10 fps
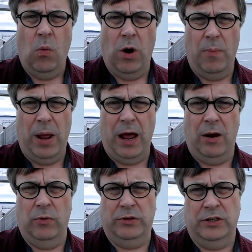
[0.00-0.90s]
where I'm
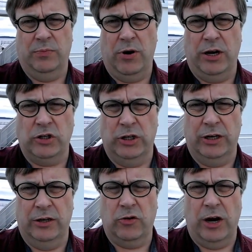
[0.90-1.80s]
at with the
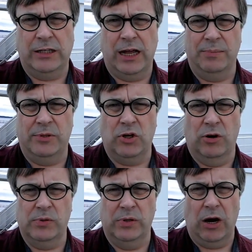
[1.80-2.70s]
depression and trying to come to
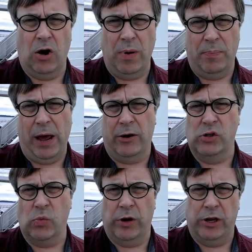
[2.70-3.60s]
terms with are my
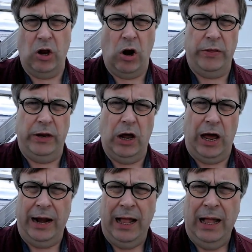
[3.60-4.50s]
patterns working, are they
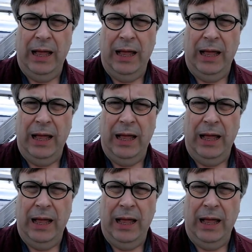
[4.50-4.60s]
not?